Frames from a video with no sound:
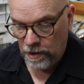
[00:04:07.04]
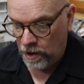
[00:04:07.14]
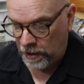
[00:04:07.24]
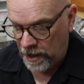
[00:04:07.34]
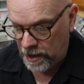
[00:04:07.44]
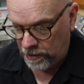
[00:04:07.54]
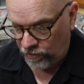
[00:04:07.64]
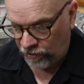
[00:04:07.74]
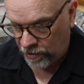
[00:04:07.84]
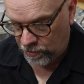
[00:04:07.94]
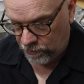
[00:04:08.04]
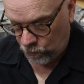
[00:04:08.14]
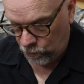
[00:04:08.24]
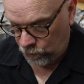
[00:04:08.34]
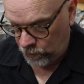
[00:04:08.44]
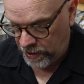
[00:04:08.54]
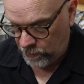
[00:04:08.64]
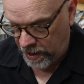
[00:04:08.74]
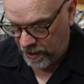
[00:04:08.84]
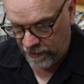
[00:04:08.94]
Okay, so we
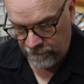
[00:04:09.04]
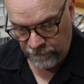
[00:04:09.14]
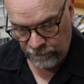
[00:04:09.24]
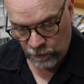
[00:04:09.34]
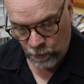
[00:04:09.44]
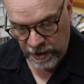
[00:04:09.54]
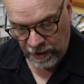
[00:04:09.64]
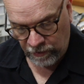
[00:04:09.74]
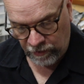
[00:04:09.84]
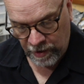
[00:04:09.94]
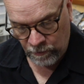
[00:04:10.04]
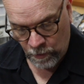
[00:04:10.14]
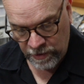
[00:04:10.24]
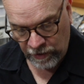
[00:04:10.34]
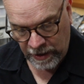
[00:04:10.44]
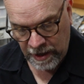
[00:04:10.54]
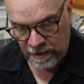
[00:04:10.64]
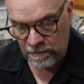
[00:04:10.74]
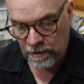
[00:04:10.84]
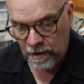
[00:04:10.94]
have the wings, and once
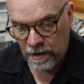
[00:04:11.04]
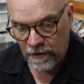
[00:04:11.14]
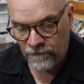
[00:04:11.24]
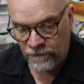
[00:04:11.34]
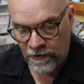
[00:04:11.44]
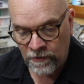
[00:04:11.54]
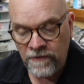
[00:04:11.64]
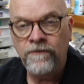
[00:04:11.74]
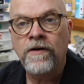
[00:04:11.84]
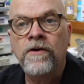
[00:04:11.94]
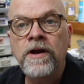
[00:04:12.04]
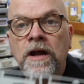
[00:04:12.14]
again, very, very